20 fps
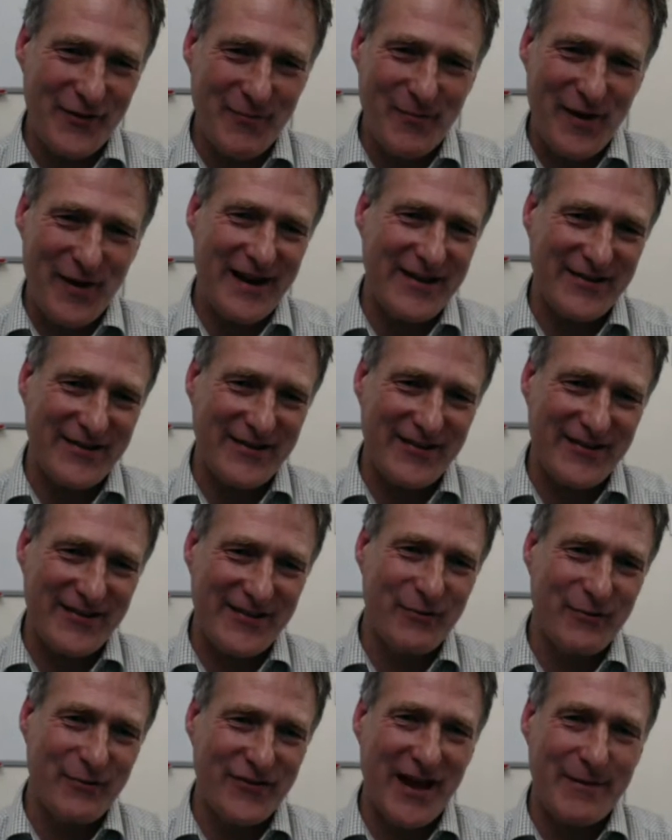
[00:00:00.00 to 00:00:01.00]
the planet's still
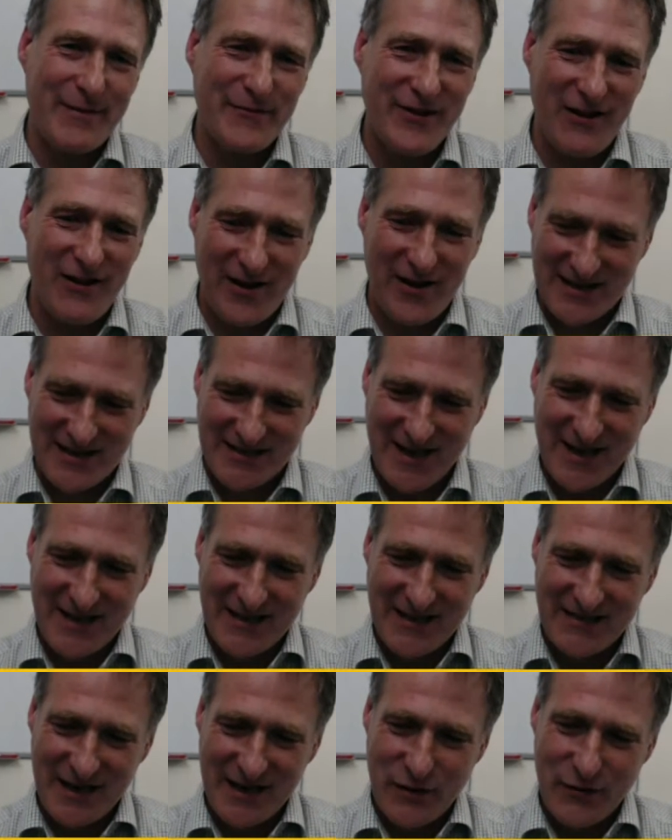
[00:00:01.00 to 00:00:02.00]
the same size.
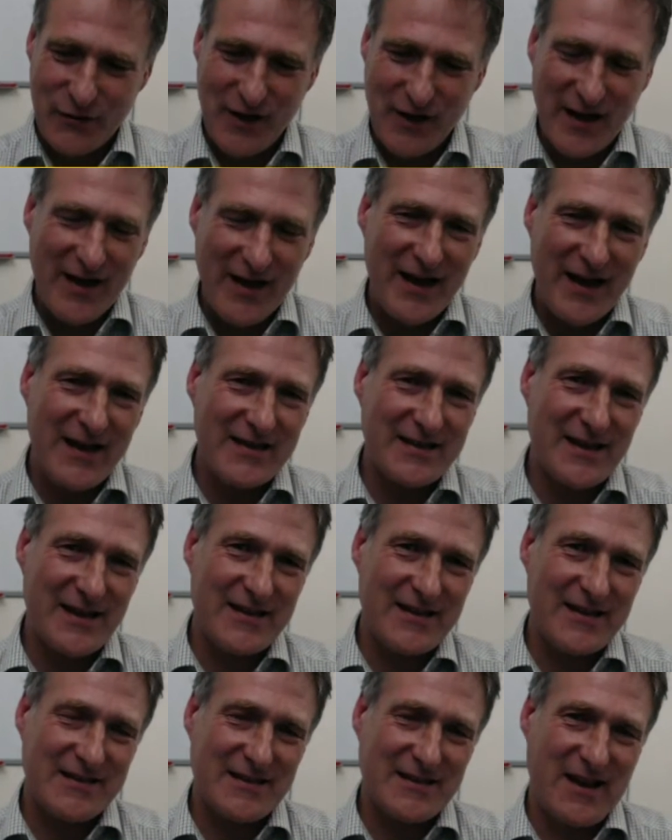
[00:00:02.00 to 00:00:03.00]
So
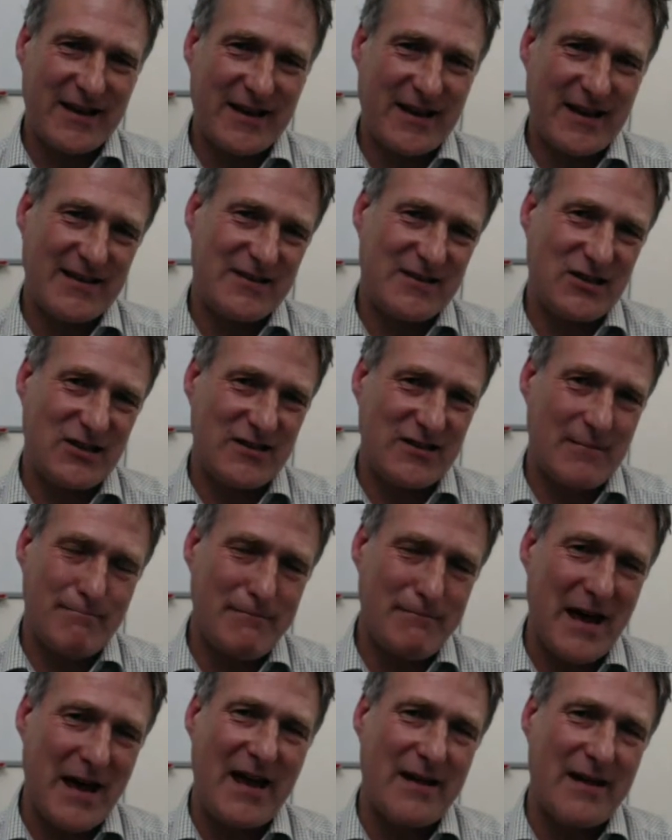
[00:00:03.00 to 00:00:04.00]
it's like it's just a
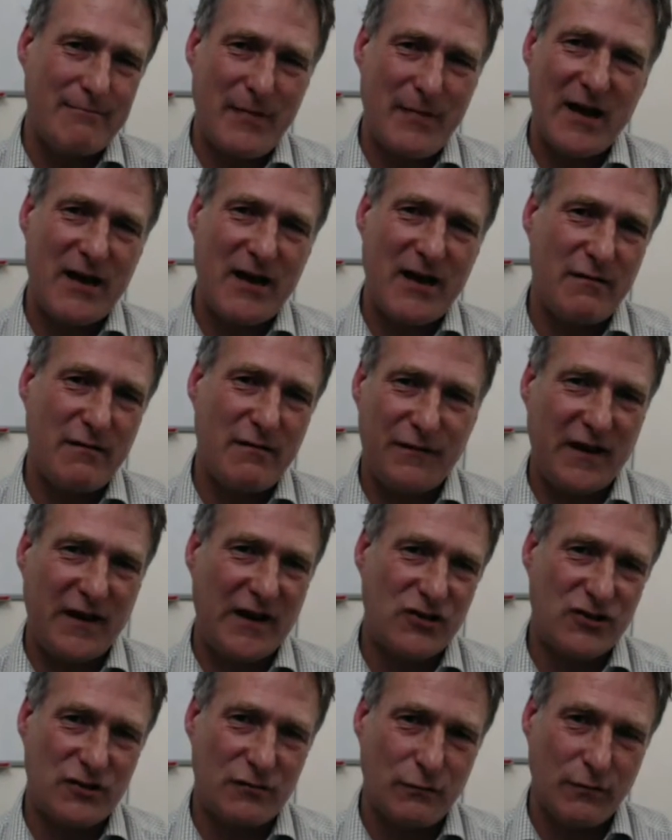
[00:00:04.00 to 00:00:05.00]
man-made
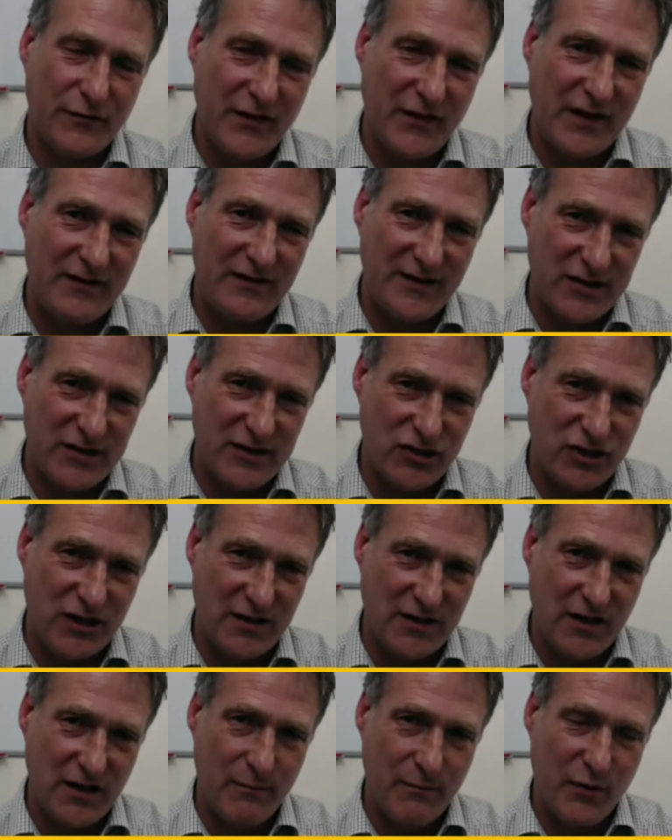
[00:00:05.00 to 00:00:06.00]
fictional thing, this
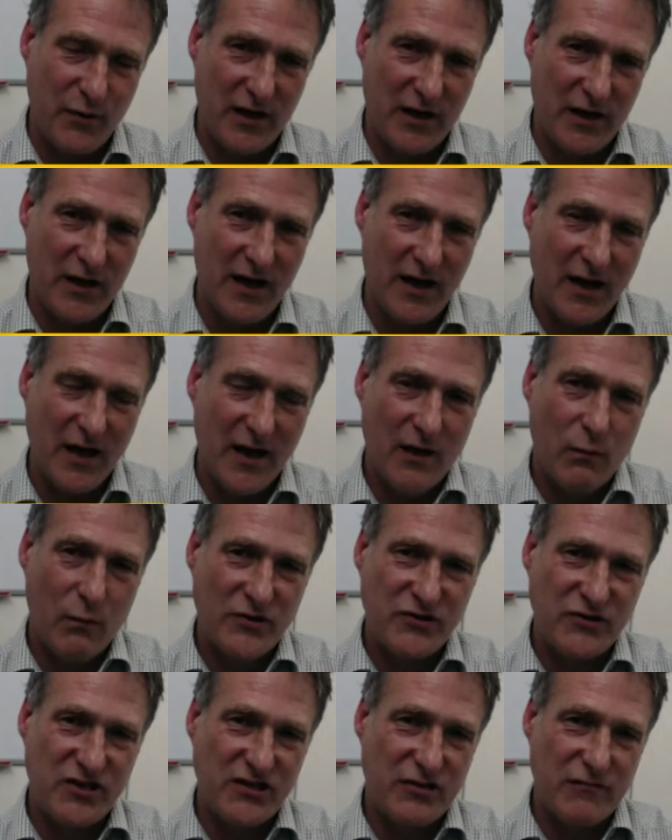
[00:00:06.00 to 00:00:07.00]
GDP,
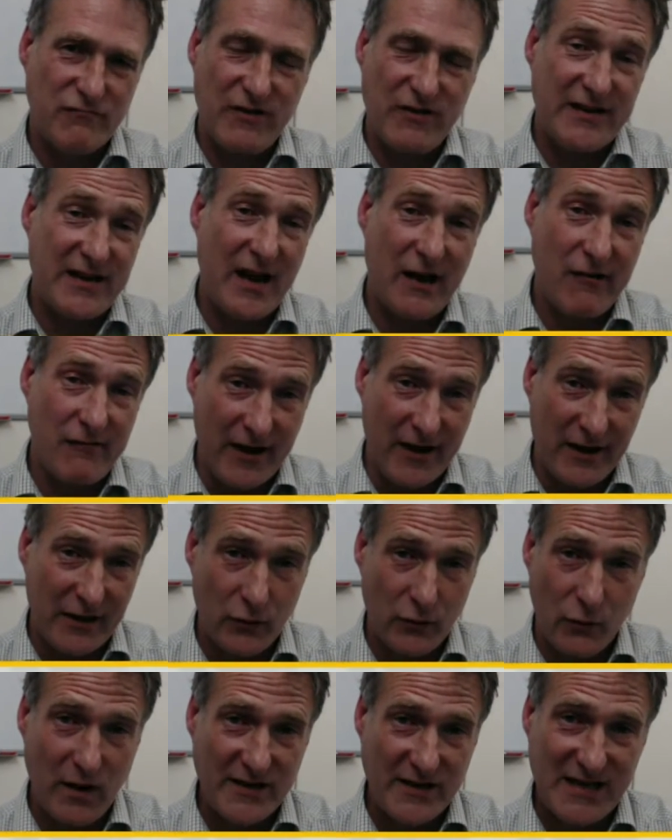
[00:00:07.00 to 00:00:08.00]
which is a red herring
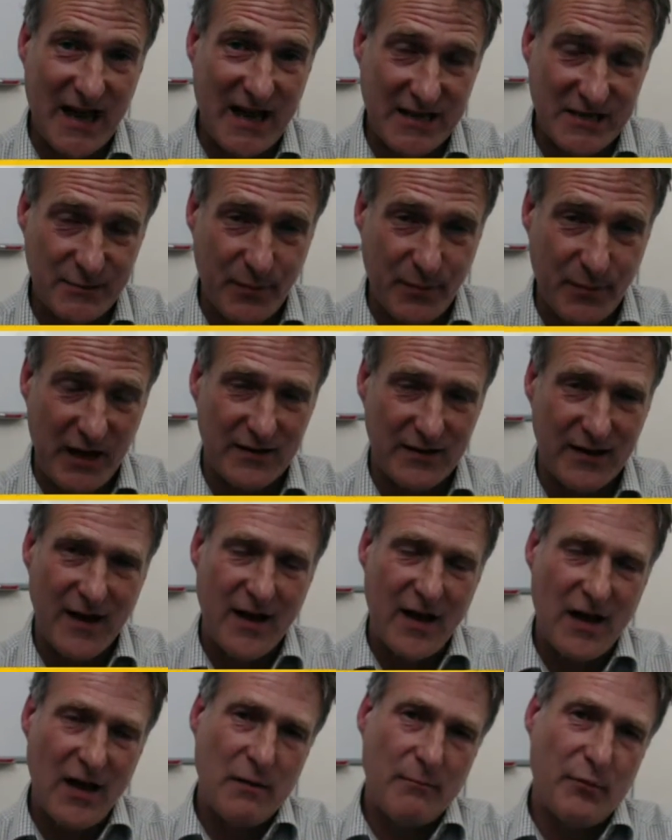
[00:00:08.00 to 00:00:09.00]
and always has been.
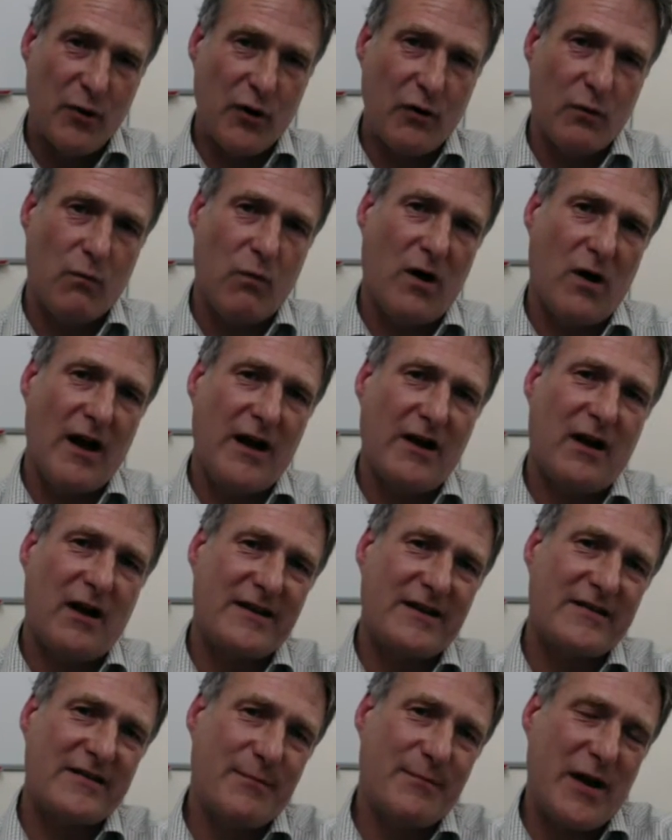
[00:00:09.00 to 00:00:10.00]
But what I
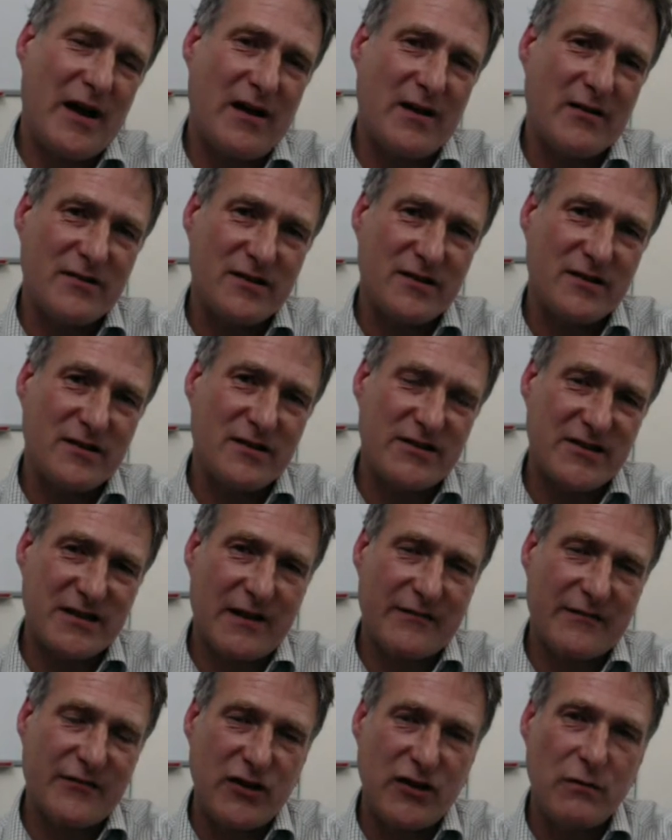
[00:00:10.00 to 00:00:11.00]
liked about the
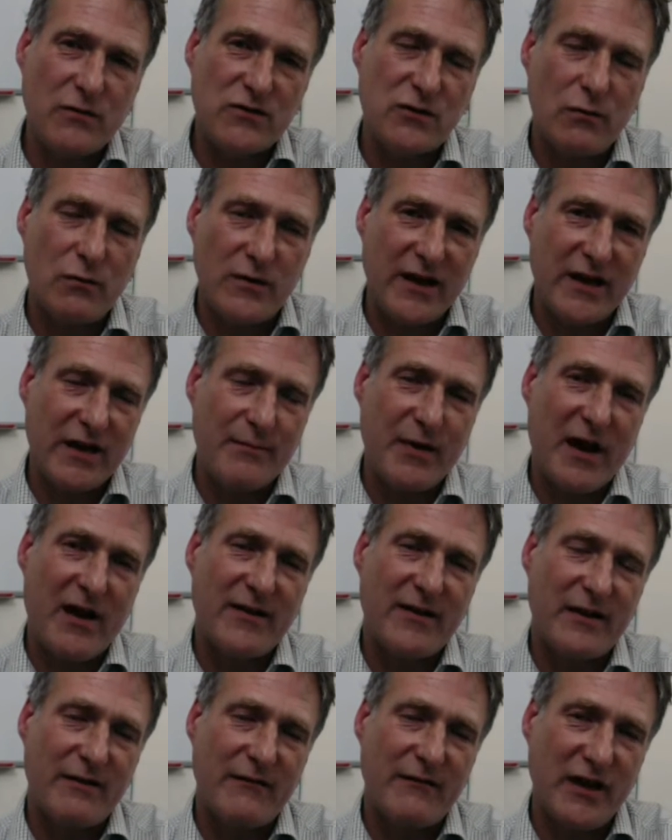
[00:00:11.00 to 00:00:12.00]
stuff that you were talking about
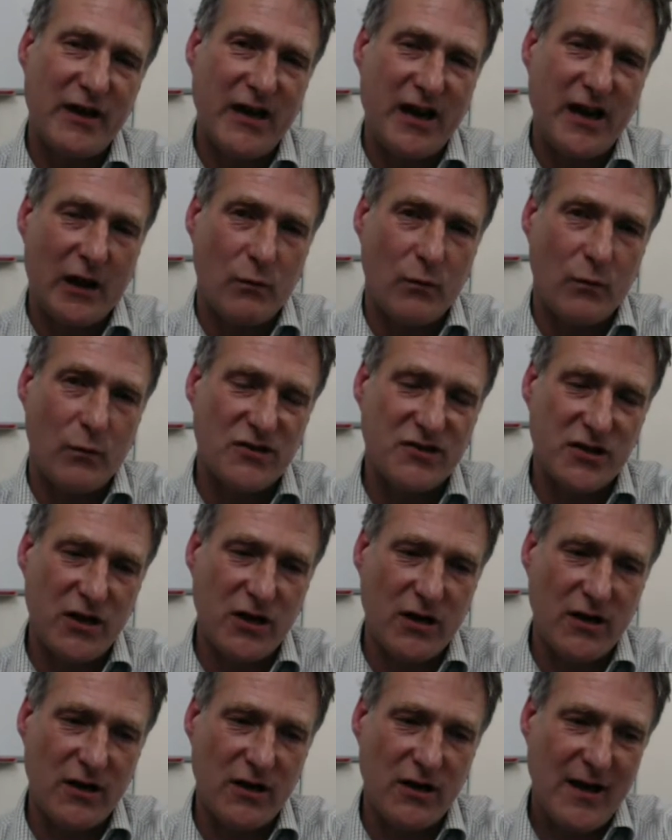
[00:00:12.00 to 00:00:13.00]
in that video was
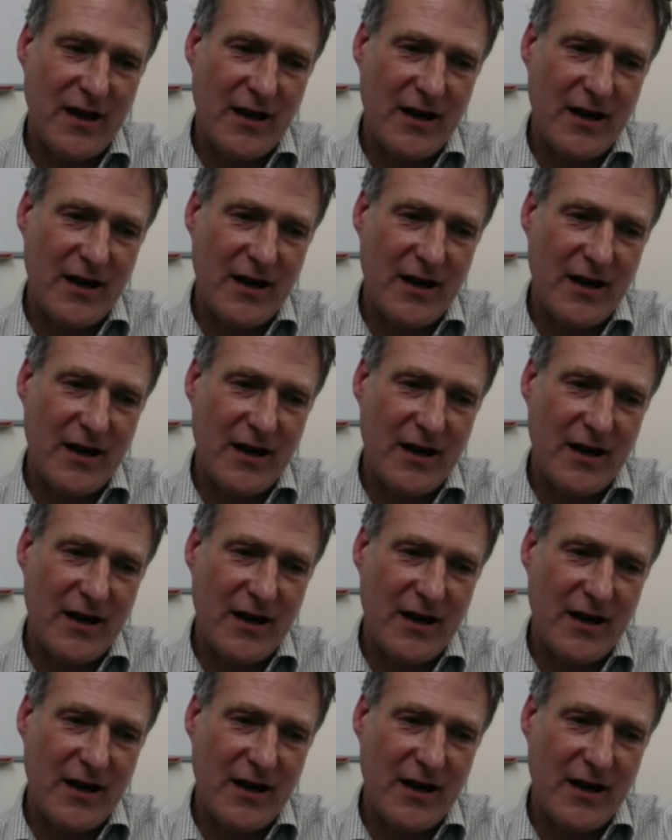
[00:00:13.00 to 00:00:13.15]
that